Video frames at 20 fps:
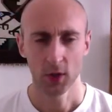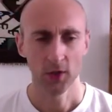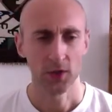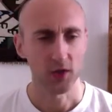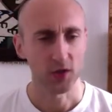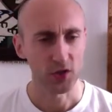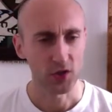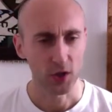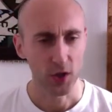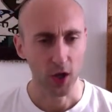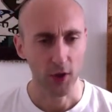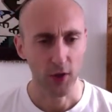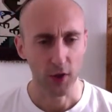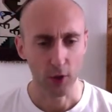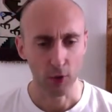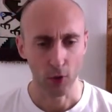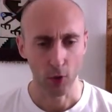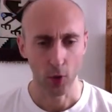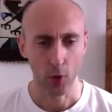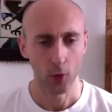There's
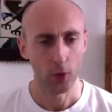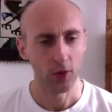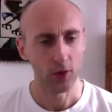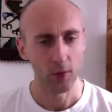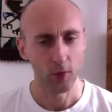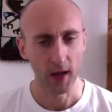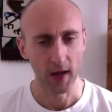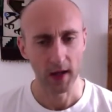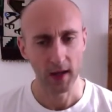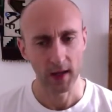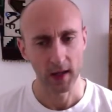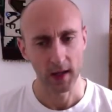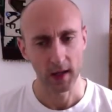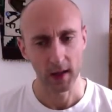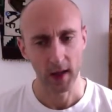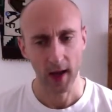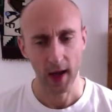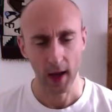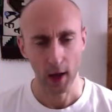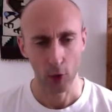nothing wrong with
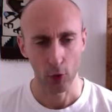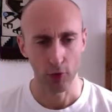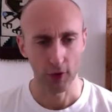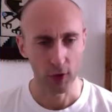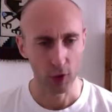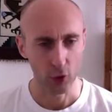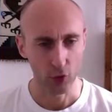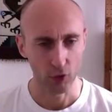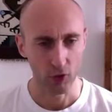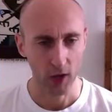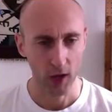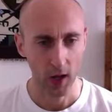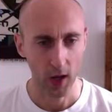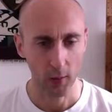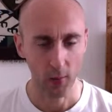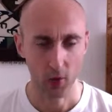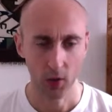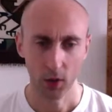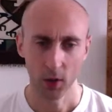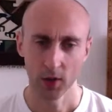making a healthy
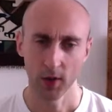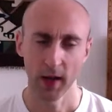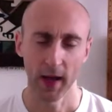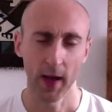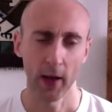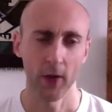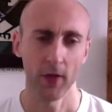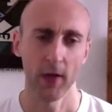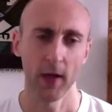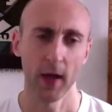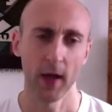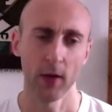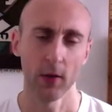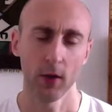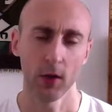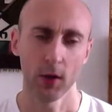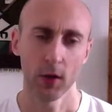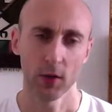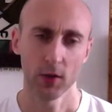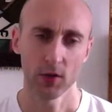grill-up now and then.
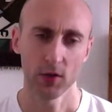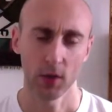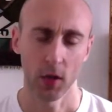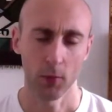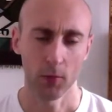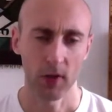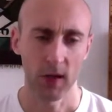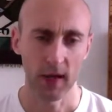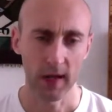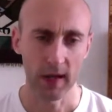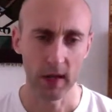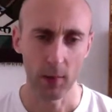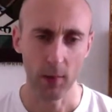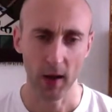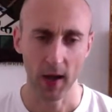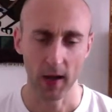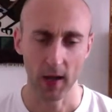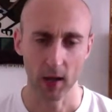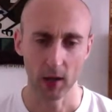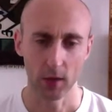Some lean
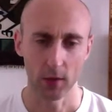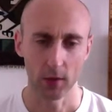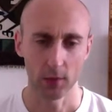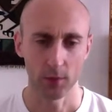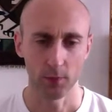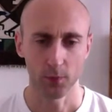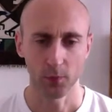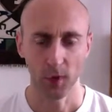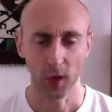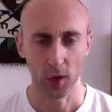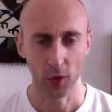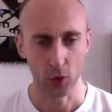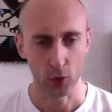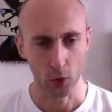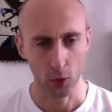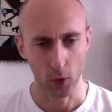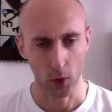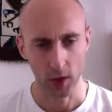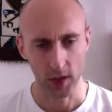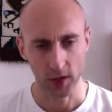bacon,
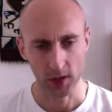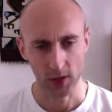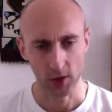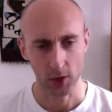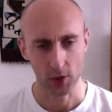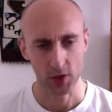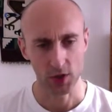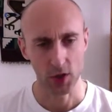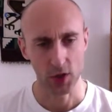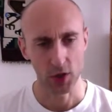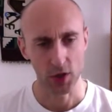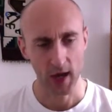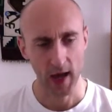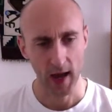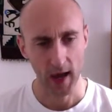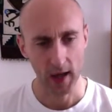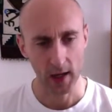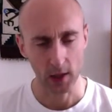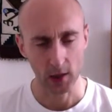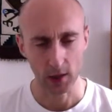good quality sausage,
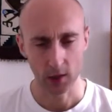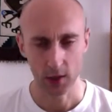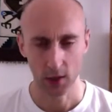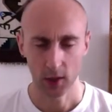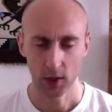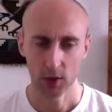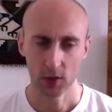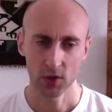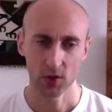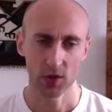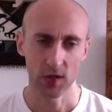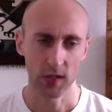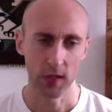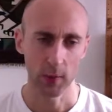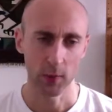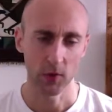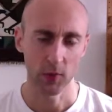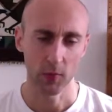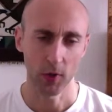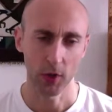eggs,
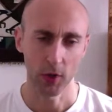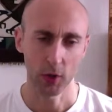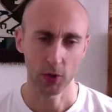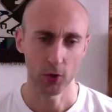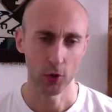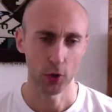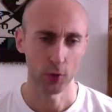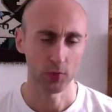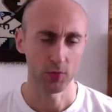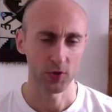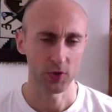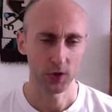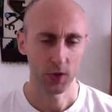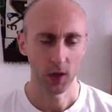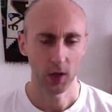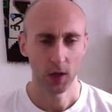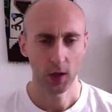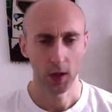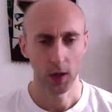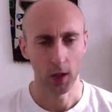steamed mushrooms,
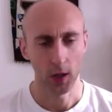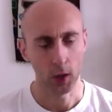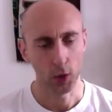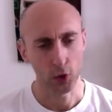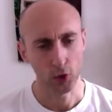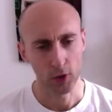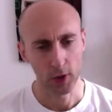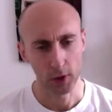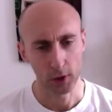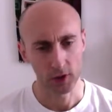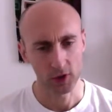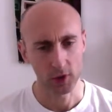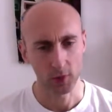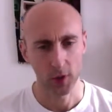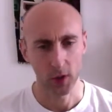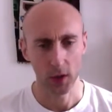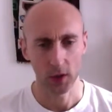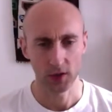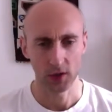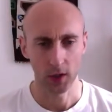grilled
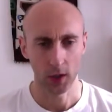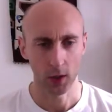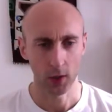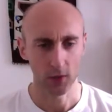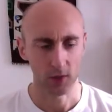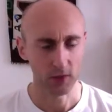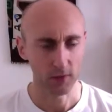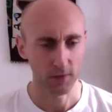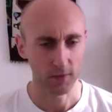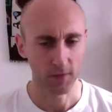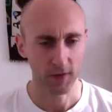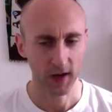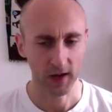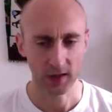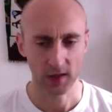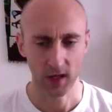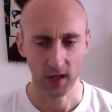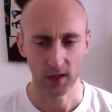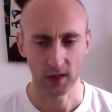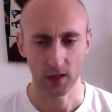tomato. It's a
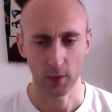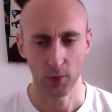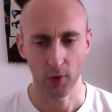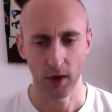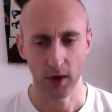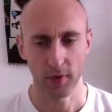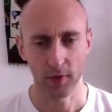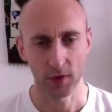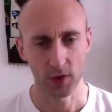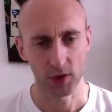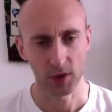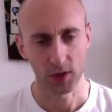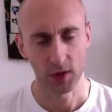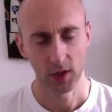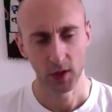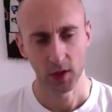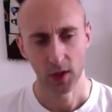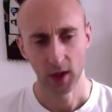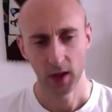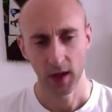fantastic breakfast.
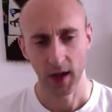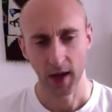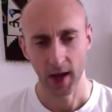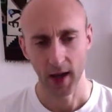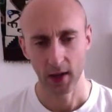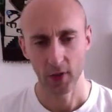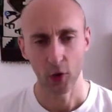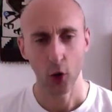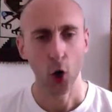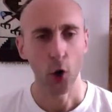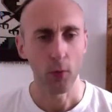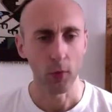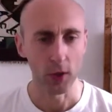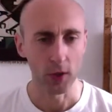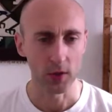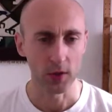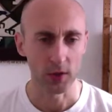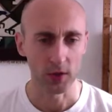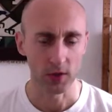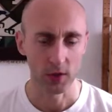And
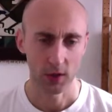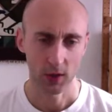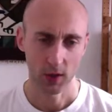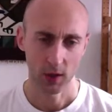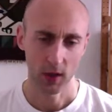omelets,